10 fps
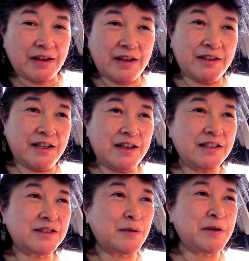And I
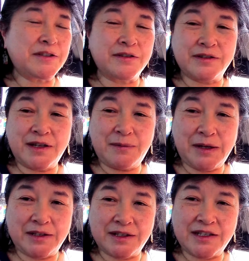think slurpees are the same
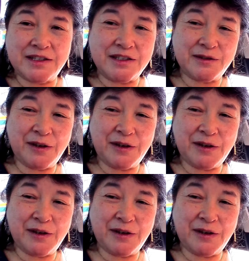thing as ices,